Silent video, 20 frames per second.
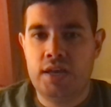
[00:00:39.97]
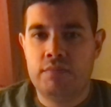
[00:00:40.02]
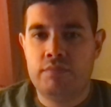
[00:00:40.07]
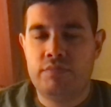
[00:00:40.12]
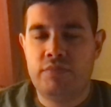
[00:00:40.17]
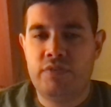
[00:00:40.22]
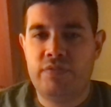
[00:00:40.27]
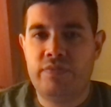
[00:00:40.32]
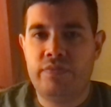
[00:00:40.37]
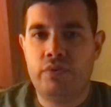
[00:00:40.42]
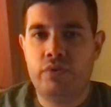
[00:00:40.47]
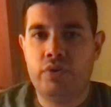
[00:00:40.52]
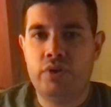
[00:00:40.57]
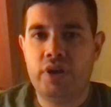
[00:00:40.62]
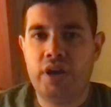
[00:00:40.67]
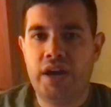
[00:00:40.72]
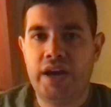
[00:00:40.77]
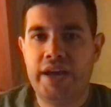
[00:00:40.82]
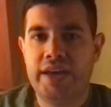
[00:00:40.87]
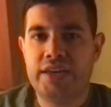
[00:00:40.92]

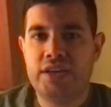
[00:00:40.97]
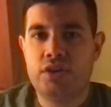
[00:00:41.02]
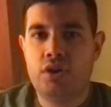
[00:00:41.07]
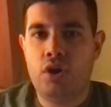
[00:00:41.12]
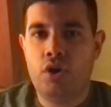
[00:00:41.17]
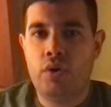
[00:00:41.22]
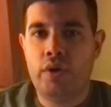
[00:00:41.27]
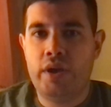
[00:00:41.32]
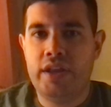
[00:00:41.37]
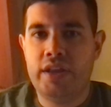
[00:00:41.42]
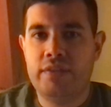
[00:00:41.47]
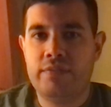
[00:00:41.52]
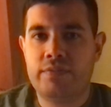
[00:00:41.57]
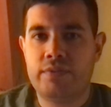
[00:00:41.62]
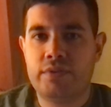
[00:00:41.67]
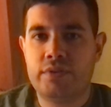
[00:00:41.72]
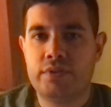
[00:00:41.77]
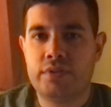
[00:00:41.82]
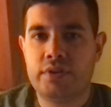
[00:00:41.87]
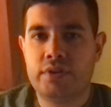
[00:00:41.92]
Before I go any
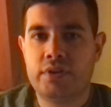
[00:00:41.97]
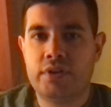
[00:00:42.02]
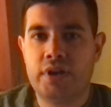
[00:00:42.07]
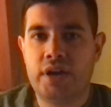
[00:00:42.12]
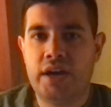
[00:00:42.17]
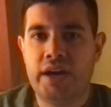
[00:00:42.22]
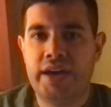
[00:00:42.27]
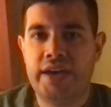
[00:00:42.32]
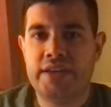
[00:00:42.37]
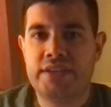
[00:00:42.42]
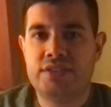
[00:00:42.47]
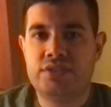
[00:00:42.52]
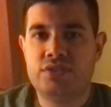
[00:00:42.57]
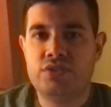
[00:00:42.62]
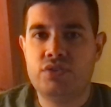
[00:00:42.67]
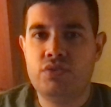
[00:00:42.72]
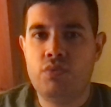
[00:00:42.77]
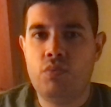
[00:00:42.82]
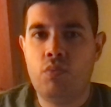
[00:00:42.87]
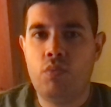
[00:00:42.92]
further, I
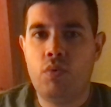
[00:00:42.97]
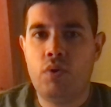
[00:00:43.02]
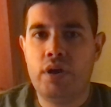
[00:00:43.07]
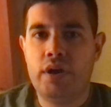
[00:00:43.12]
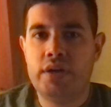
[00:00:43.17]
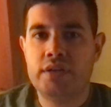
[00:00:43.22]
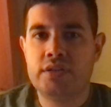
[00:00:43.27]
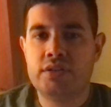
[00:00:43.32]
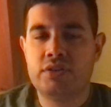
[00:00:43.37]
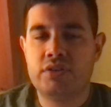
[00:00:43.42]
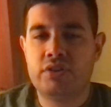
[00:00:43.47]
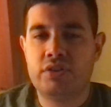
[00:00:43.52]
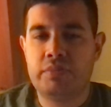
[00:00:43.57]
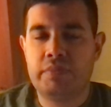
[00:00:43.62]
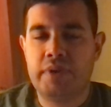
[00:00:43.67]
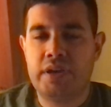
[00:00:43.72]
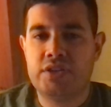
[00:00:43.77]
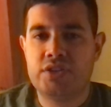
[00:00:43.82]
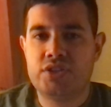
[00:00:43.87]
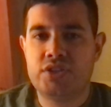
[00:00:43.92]
do want to quickly
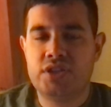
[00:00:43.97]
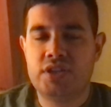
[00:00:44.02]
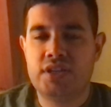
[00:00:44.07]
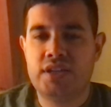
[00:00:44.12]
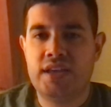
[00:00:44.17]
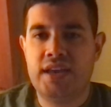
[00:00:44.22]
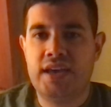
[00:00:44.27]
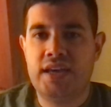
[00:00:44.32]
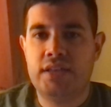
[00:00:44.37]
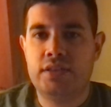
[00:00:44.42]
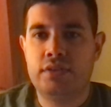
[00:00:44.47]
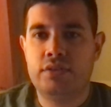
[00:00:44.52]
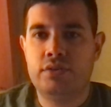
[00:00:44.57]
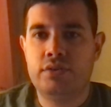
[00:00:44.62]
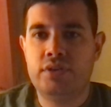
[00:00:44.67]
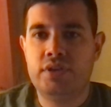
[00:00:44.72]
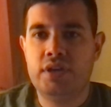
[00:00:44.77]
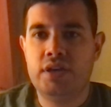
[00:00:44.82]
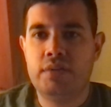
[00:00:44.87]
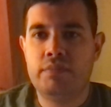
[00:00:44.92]
mention that
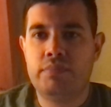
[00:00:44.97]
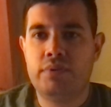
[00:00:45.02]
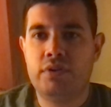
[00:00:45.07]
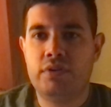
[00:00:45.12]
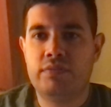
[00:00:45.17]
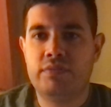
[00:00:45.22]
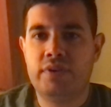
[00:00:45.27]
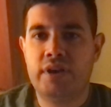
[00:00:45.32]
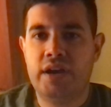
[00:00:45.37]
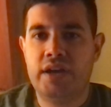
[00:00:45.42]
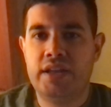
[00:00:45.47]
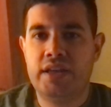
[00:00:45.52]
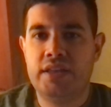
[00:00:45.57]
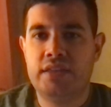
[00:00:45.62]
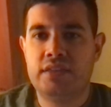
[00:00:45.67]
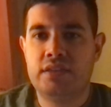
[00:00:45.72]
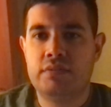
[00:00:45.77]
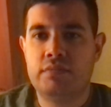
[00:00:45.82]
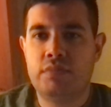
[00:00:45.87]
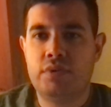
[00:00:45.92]
Ludia
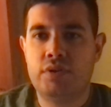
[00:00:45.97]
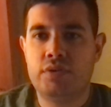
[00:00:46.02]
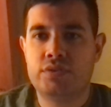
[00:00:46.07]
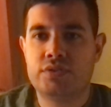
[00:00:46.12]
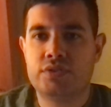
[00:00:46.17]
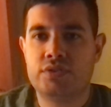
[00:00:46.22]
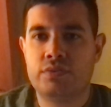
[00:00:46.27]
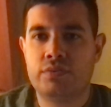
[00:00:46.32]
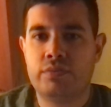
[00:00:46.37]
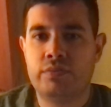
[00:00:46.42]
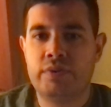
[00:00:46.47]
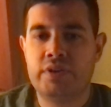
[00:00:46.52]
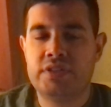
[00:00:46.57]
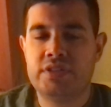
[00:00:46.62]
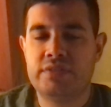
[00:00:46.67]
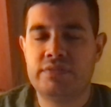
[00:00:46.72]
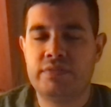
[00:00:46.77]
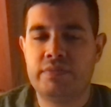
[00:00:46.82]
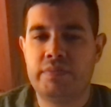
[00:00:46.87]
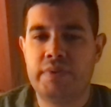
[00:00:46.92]
provided the most
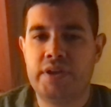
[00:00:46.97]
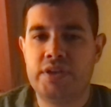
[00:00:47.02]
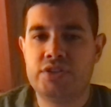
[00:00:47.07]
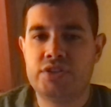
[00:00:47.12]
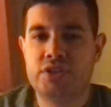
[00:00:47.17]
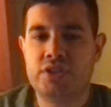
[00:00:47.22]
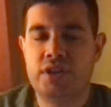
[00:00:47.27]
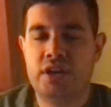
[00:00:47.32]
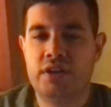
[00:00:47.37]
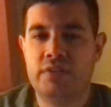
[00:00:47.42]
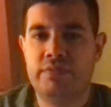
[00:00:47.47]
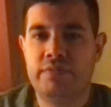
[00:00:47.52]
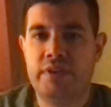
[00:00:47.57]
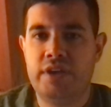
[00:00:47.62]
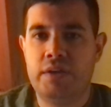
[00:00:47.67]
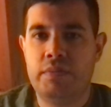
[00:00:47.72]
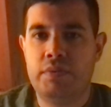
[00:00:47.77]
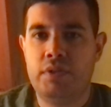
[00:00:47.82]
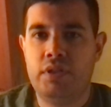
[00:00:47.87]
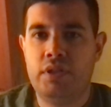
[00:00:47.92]
recent information
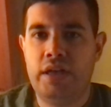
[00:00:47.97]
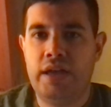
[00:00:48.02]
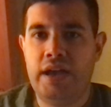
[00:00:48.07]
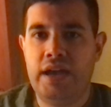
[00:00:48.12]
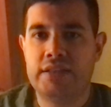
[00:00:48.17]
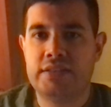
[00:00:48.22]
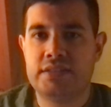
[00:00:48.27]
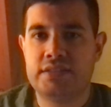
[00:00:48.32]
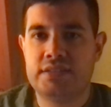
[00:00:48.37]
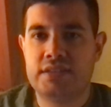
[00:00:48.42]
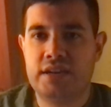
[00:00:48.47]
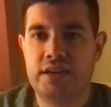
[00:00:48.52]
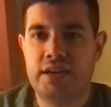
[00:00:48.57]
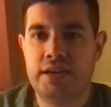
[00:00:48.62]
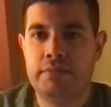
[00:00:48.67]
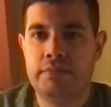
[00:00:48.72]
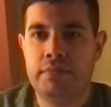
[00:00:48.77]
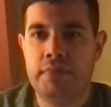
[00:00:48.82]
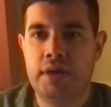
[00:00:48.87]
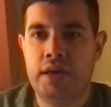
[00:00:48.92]
available at the
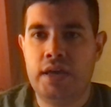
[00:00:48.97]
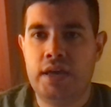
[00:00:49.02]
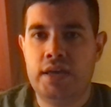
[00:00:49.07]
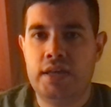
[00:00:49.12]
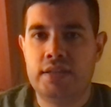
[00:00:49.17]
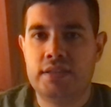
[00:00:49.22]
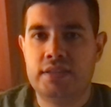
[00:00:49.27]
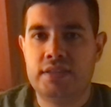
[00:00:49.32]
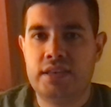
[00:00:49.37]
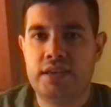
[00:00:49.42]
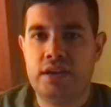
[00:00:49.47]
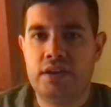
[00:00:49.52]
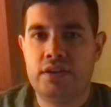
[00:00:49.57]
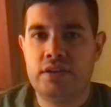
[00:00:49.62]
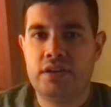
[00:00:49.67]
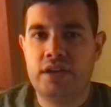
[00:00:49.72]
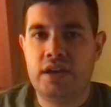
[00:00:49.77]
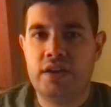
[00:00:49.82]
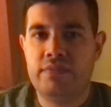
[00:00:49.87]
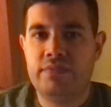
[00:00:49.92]
time. They
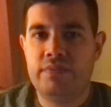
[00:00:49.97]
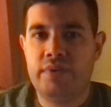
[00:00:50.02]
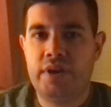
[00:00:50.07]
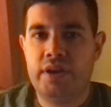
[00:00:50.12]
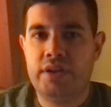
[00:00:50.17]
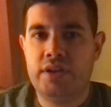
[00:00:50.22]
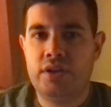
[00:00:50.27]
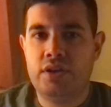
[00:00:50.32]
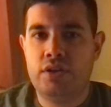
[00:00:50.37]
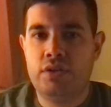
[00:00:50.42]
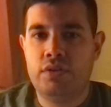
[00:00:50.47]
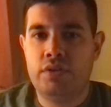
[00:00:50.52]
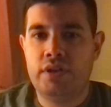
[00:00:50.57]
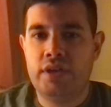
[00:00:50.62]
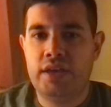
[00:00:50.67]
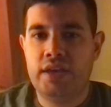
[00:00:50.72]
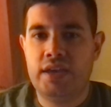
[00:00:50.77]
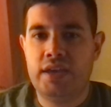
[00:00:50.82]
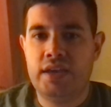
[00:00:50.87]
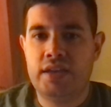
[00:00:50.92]
are not final
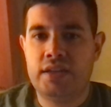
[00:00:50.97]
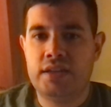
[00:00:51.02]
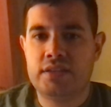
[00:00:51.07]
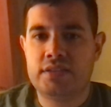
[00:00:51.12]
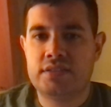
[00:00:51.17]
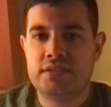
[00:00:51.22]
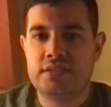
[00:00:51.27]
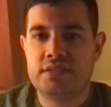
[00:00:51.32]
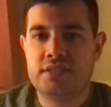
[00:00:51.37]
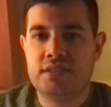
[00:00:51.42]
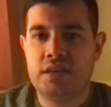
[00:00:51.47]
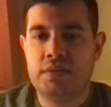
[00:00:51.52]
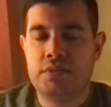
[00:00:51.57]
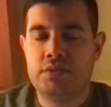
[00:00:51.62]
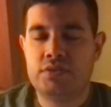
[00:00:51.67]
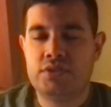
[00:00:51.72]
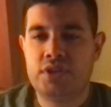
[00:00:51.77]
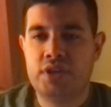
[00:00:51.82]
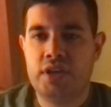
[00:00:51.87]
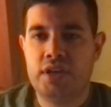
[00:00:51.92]
and
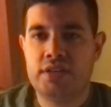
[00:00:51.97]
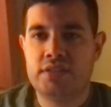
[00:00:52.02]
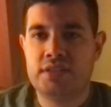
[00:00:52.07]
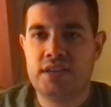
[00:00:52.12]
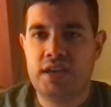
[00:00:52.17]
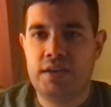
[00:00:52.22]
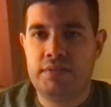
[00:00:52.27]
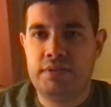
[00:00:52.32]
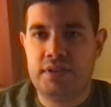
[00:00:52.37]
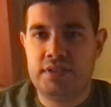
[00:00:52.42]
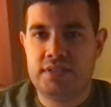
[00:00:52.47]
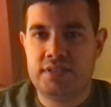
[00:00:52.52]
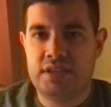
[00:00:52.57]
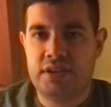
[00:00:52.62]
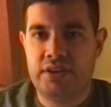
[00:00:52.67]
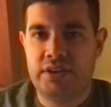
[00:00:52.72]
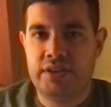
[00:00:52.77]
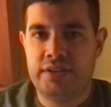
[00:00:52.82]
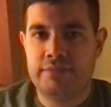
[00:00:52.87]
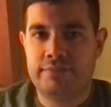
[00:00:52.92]
subject change if
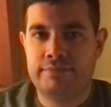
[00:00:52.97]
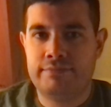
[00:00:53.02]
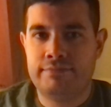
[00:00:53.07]
necessary.